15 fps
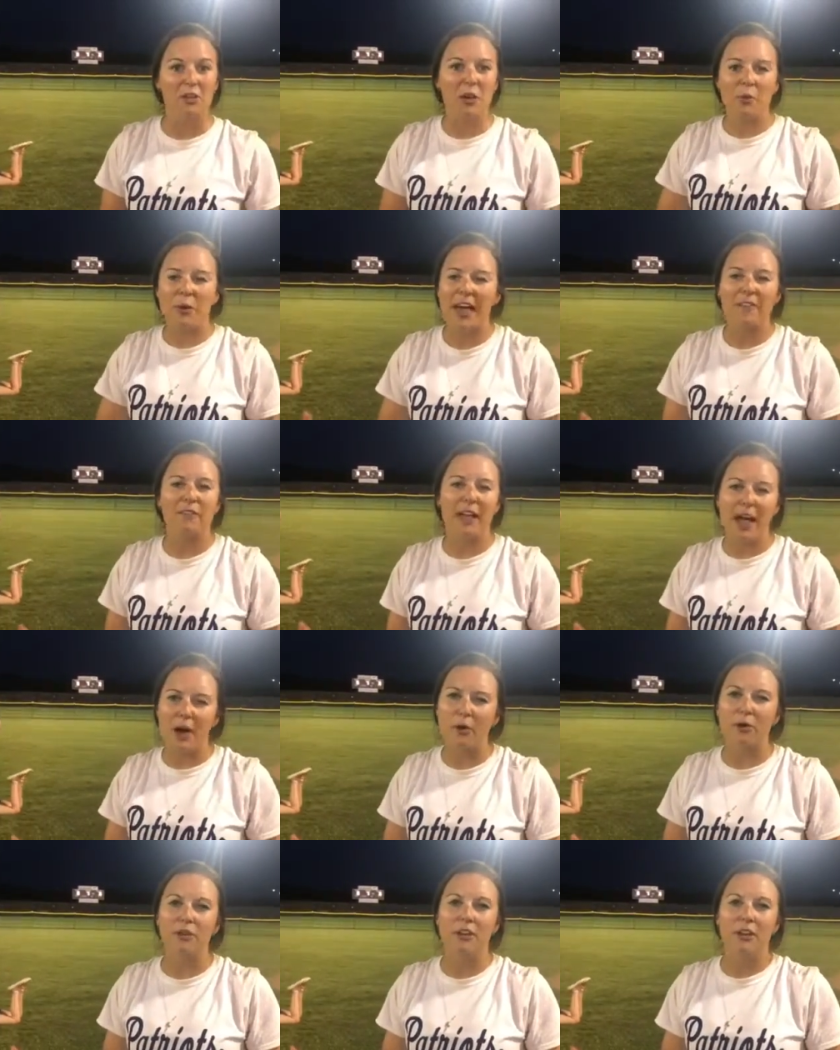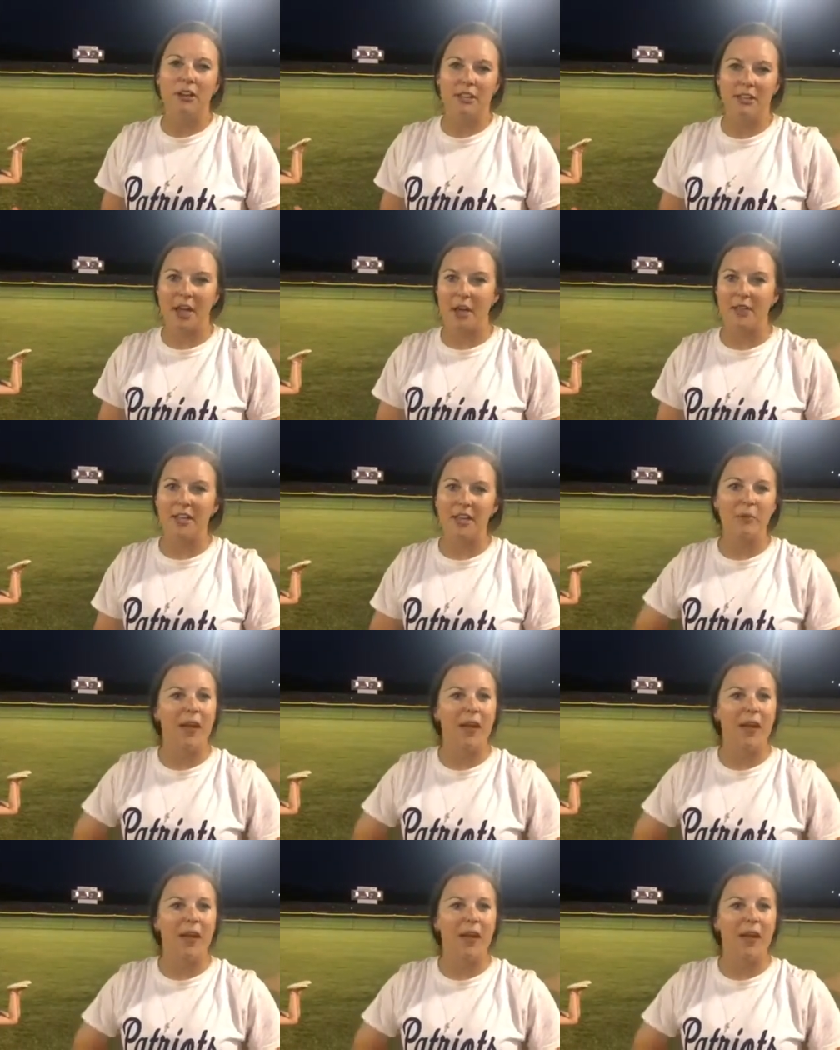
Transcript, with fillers: You know, we have loud yelling,